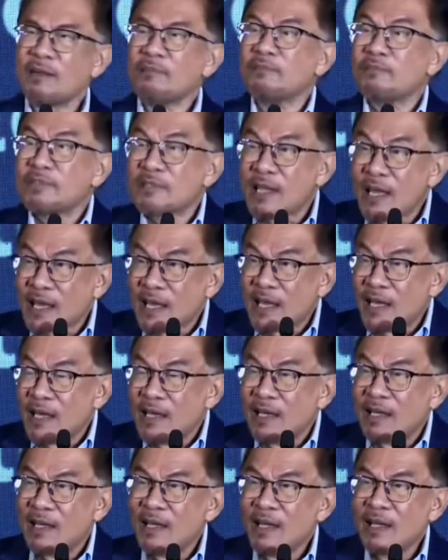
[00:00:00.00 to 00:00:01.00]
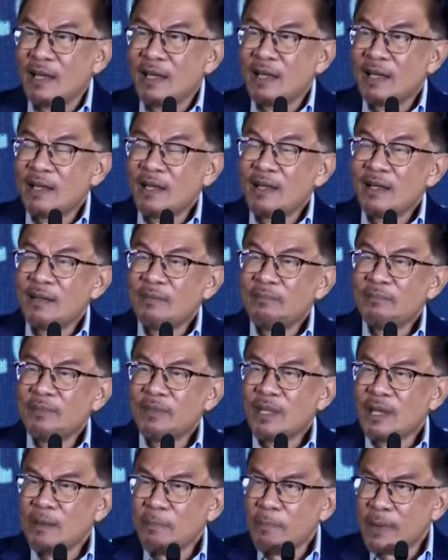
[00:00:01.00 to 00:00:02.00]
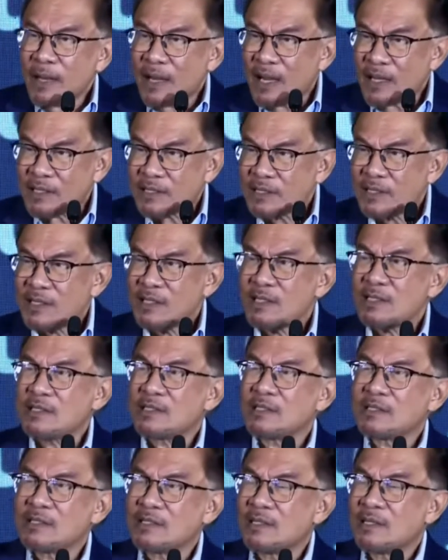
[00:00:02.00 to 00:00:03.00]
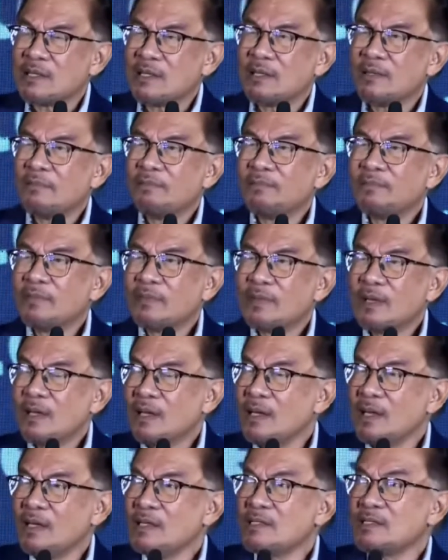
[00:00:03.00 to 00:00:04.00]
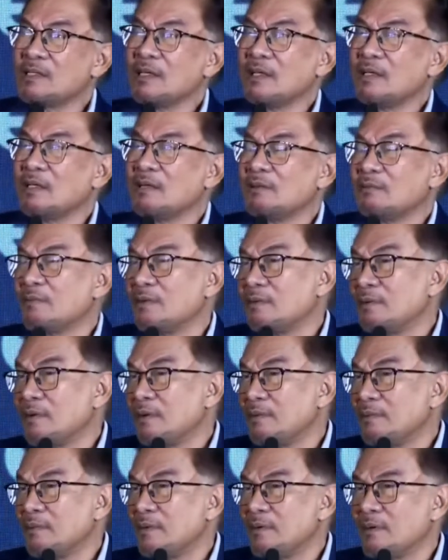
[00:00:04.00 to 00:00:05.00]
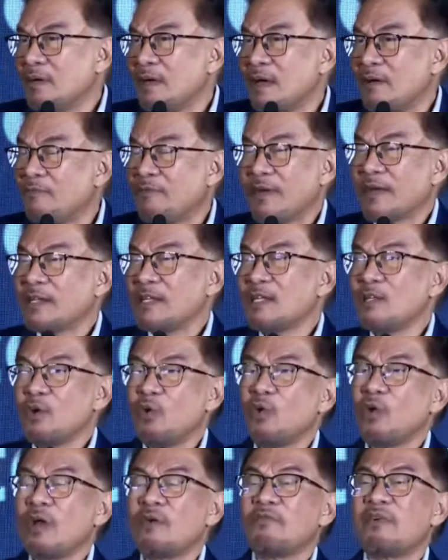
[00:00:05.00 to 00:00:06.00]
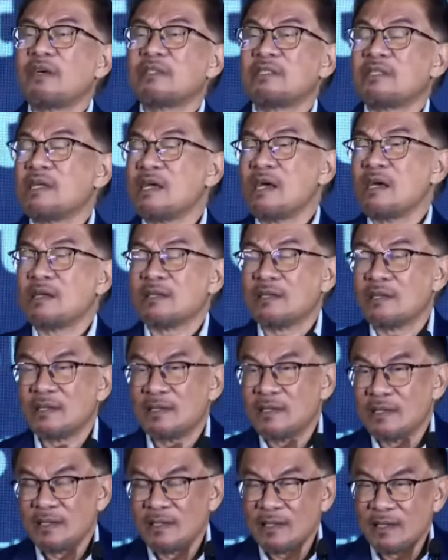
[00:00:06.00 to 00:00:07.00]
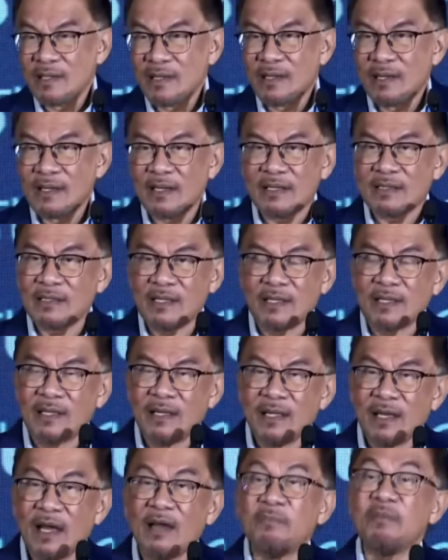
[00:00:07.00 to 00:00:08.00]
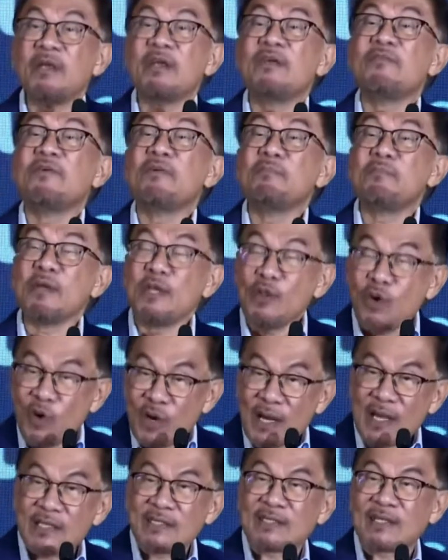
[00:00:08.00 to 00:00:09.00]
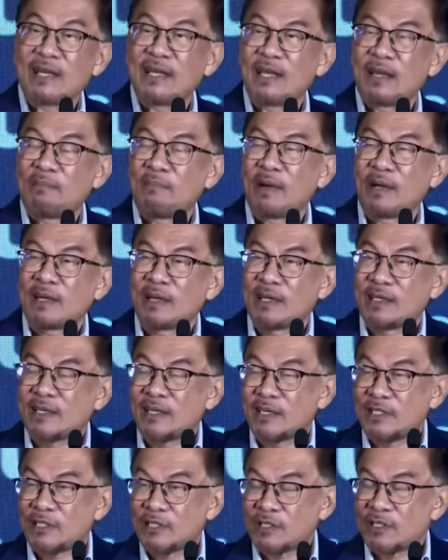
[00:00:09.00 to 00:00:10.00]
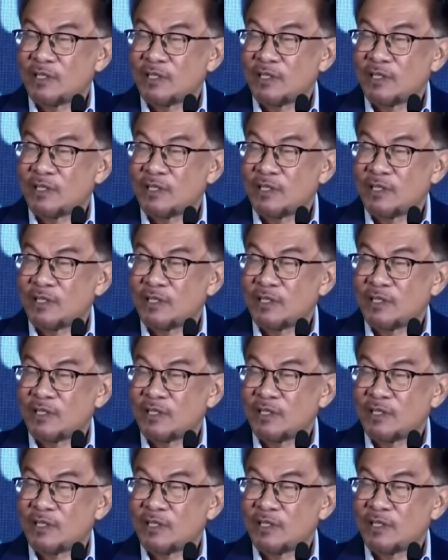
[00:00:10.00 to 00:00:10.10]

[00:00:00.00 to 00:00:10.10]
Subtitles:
Secondly, the repercussions is affecting the whole of ASEAN. And I said, I mean, even beyond ASEAN, like Bangladesh,